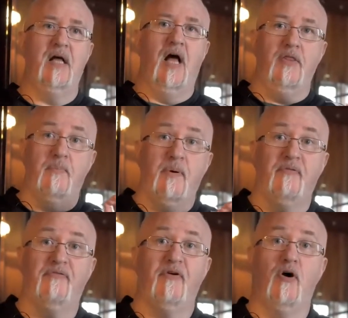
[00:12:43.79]
and the
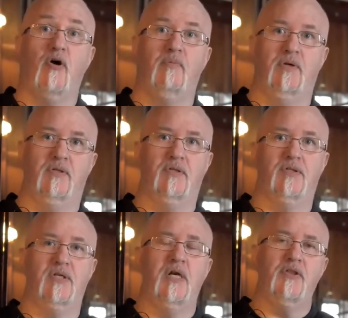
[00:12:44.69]

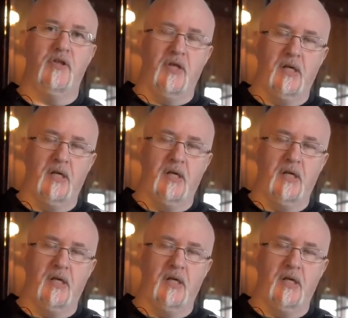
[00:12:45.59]
performance that the